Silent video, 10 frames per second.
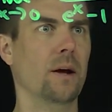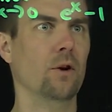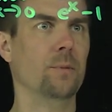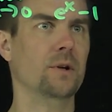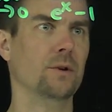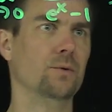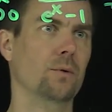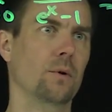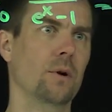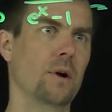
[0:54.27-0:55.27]
By L'Hopital's
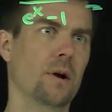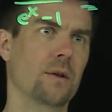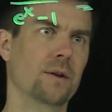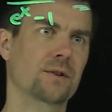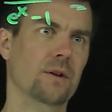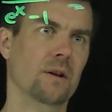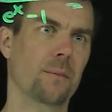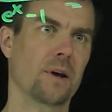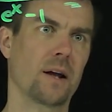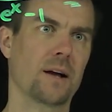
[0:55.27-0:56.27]
rule, this is the
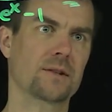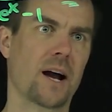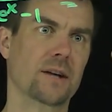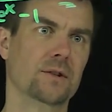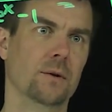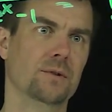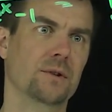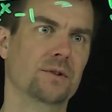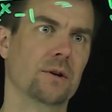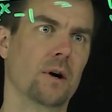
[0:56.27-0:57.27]
limit as x goes
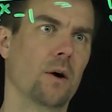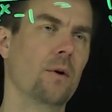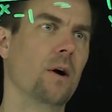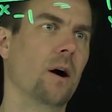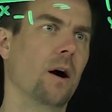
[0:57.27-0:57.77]
to 0